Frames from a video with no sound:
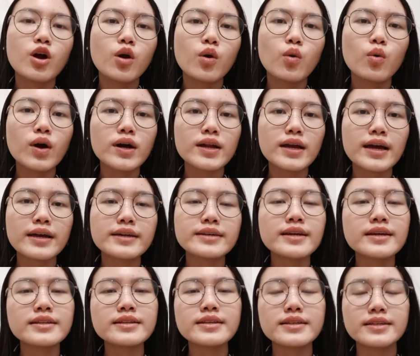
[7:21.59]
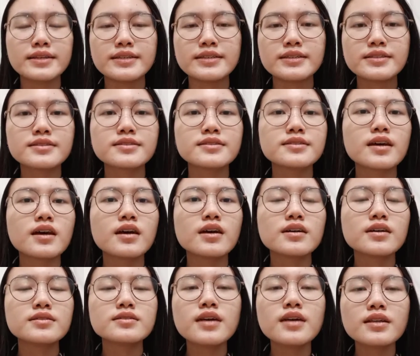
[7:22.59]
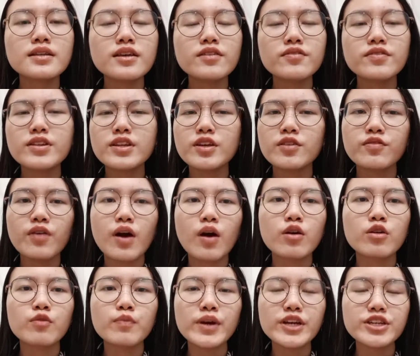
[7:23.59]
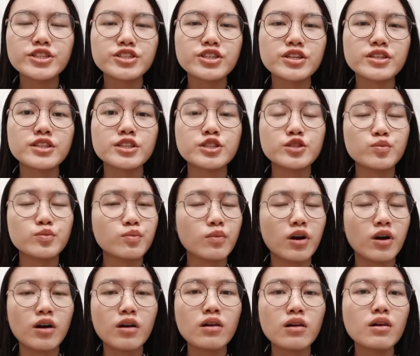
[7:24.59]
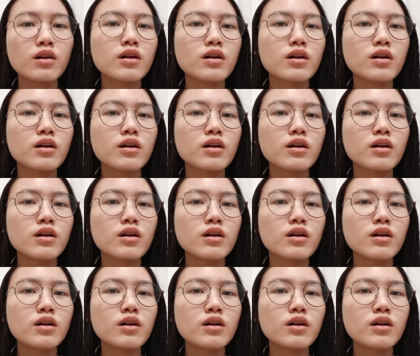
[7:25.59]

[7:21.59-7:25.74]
What I get is that even if our passion is small,